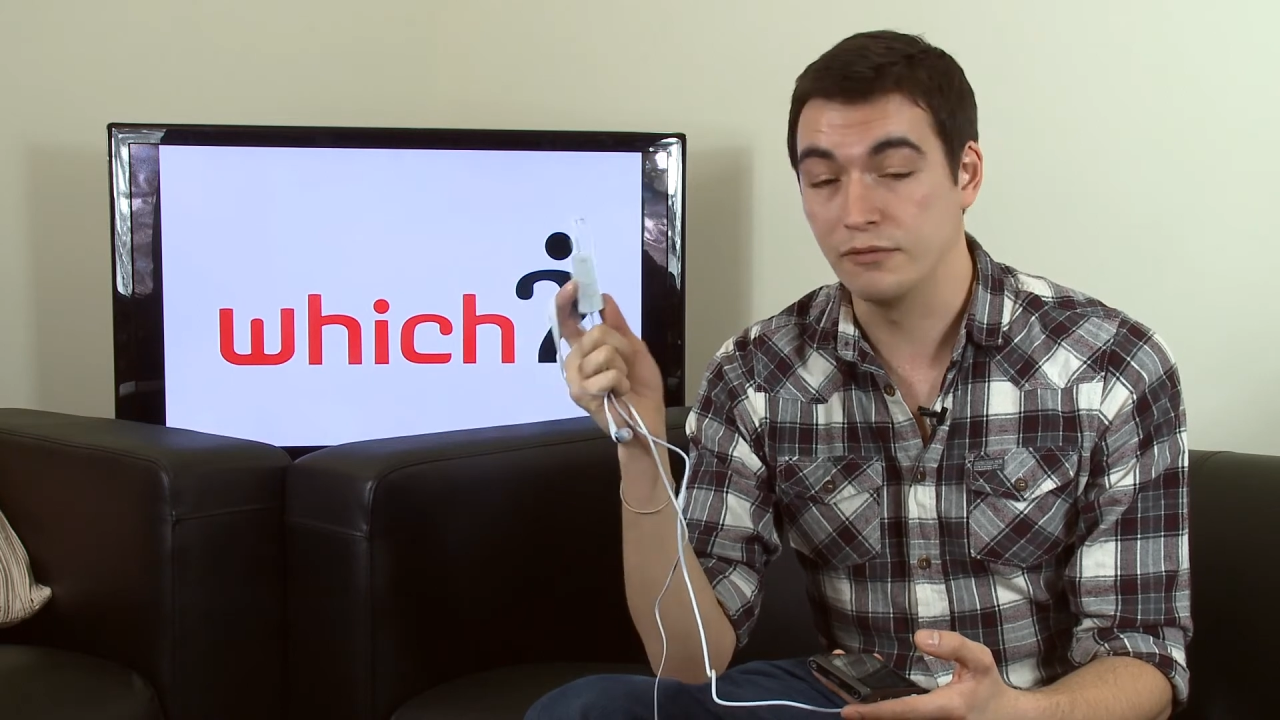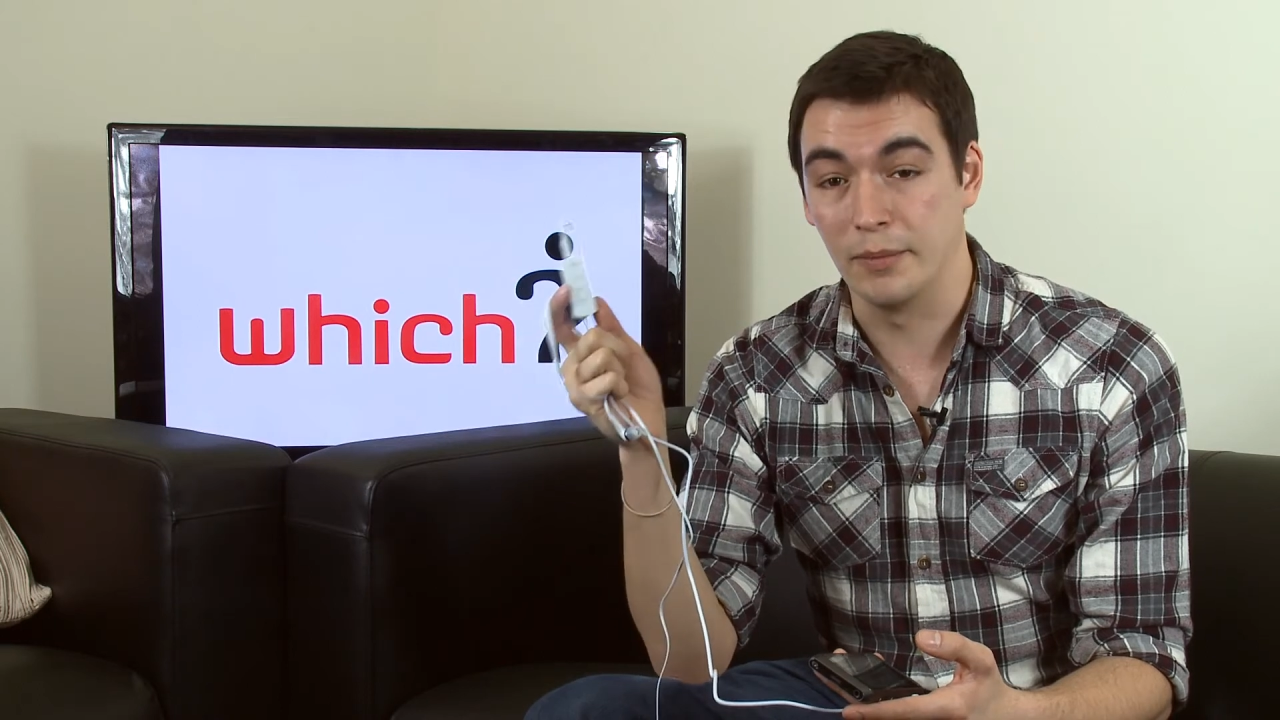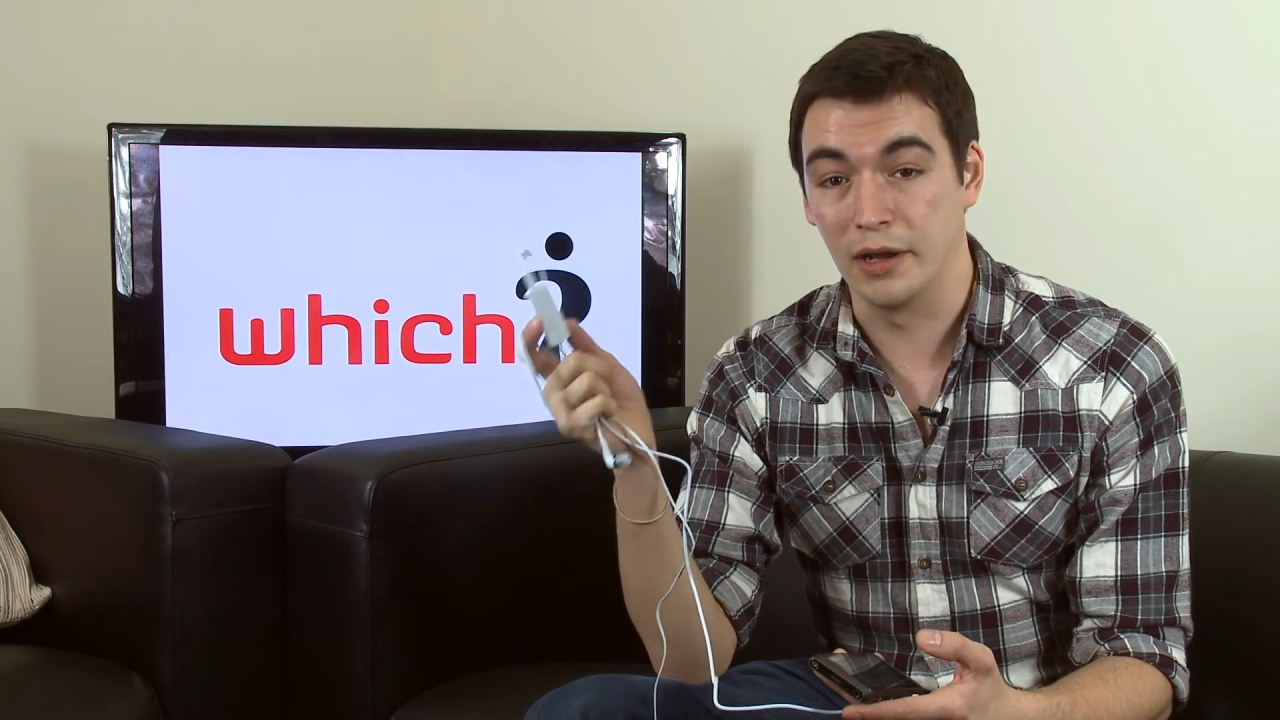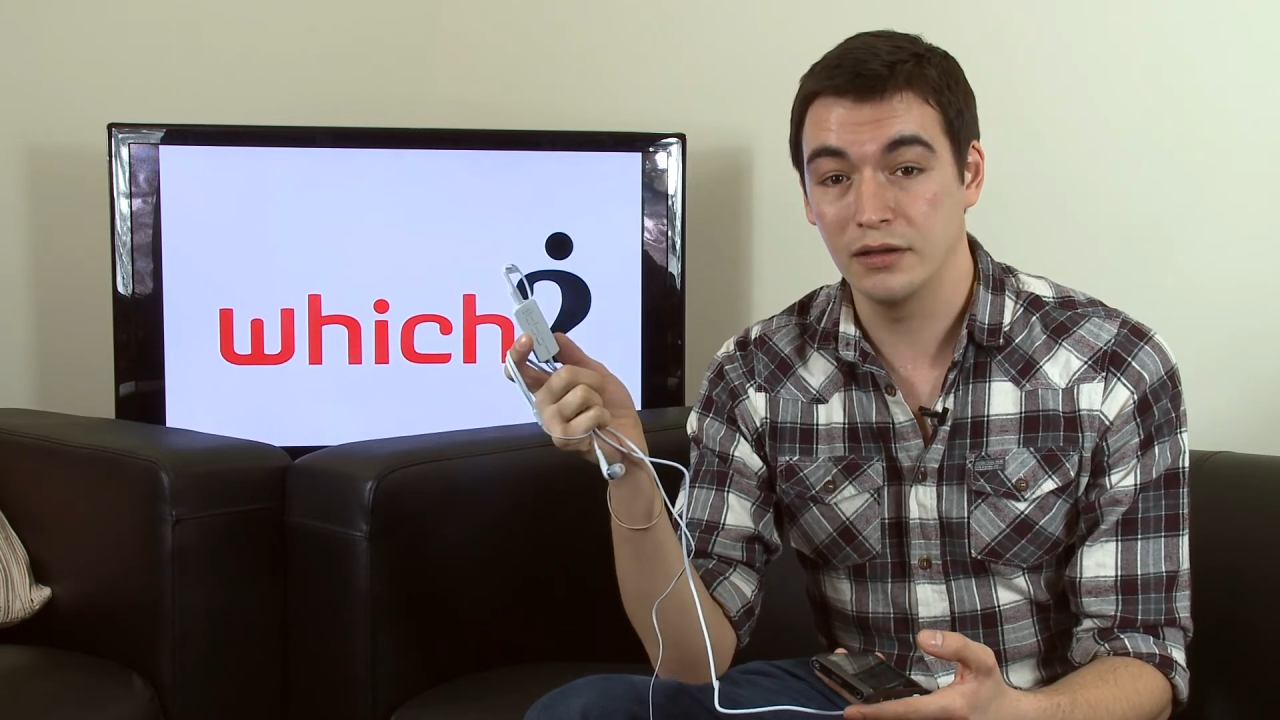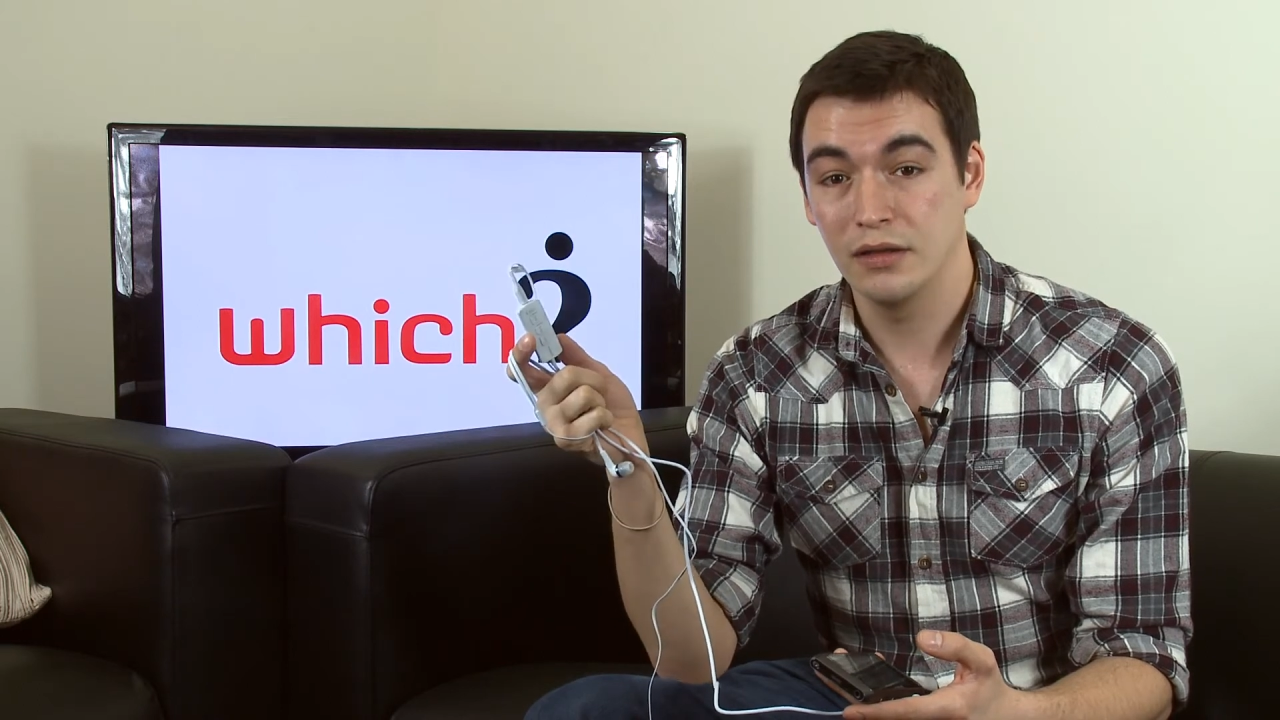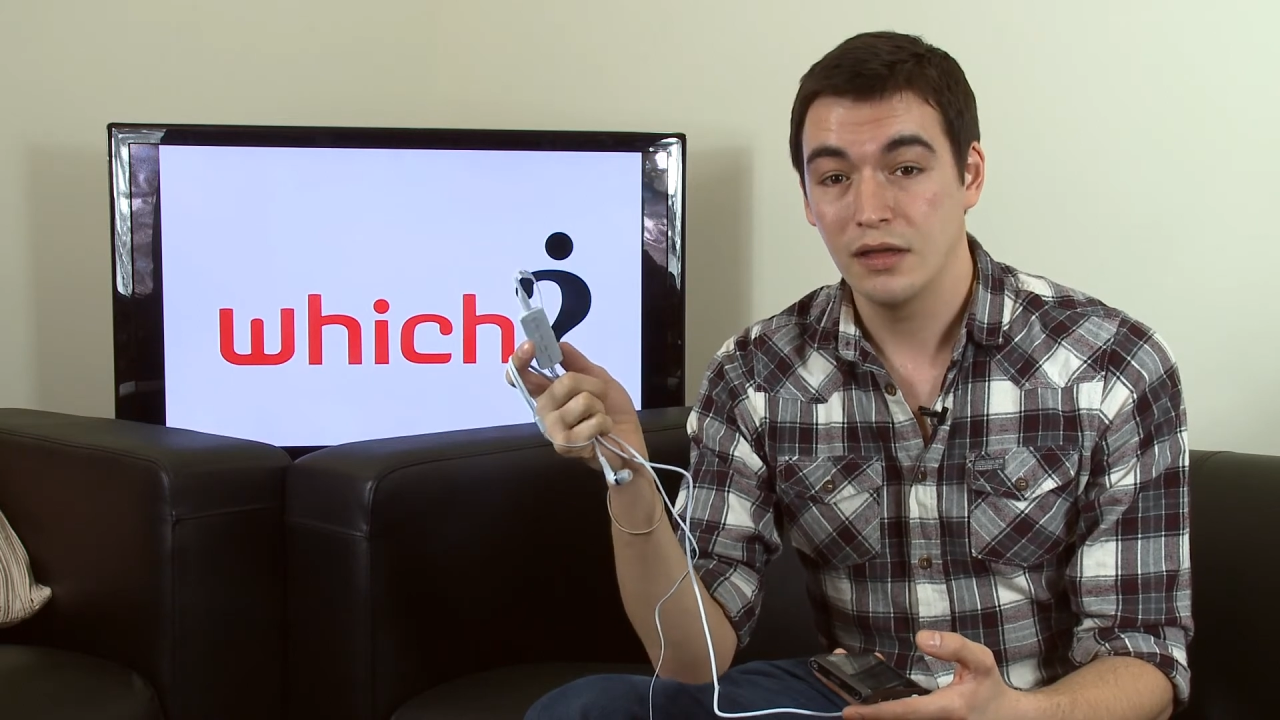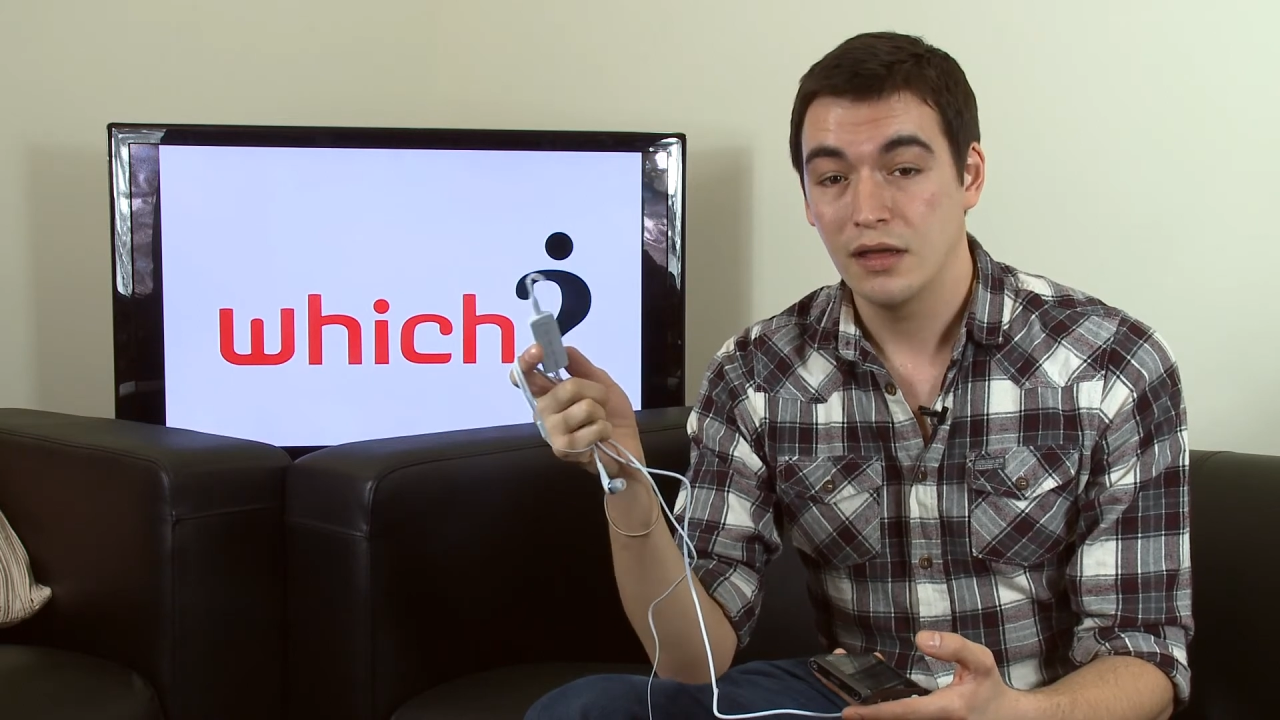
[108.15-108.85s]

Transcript: remote,